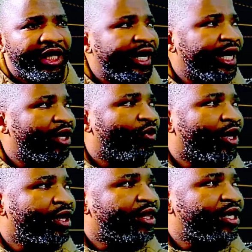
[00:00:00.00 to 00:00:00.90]
And one
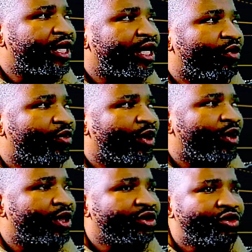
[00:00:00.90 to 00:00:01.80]
thing that I want you
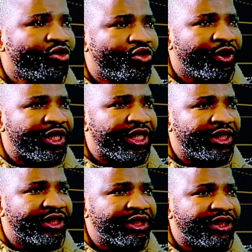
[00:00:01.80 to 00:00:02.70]
to witness
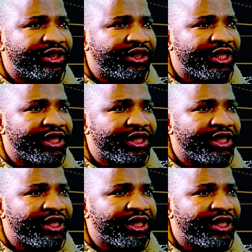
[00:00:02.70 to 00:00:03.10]
is that